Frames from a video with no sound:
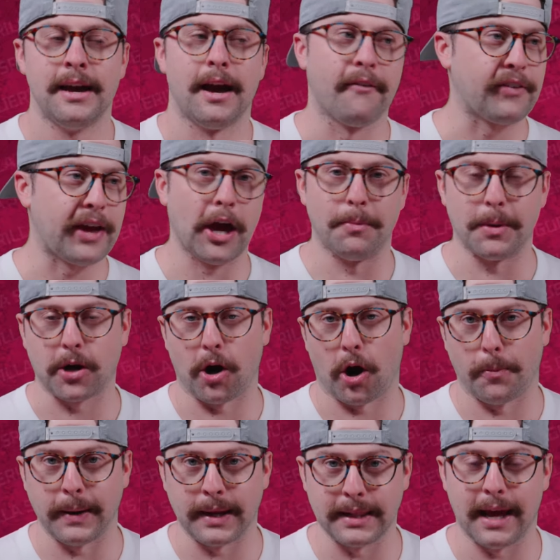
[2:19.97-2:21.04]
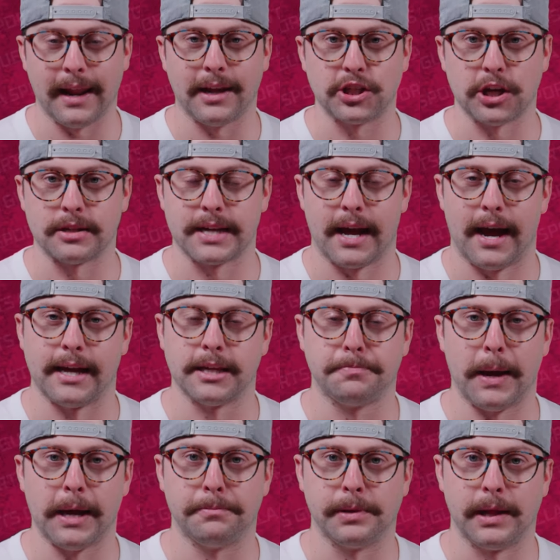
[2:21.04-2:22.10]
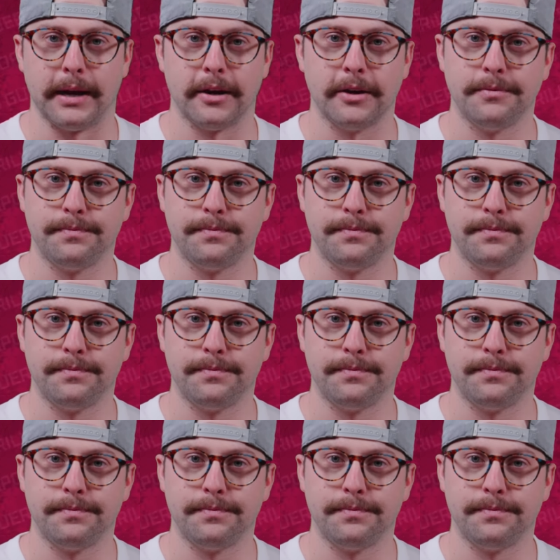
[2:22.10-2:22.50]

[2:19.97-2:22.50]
of Cale Makar being the NHL's highest paid player.